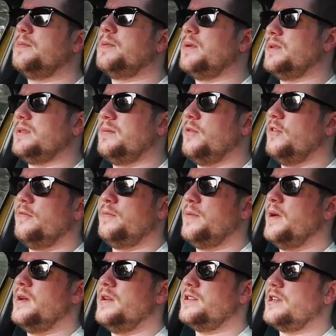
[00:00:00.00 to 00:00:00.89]
possible of
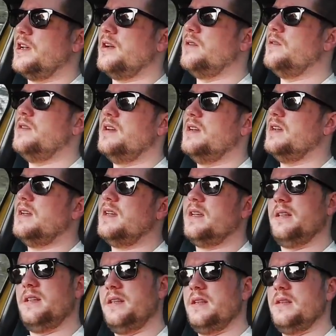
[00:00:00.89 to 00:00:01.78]
Peugeot
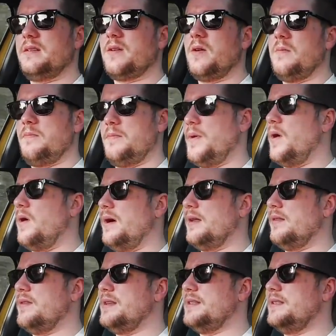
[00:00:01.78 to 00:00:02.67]
in years gone
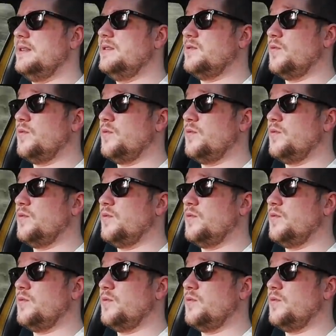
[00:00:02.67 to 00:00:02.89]
by. This is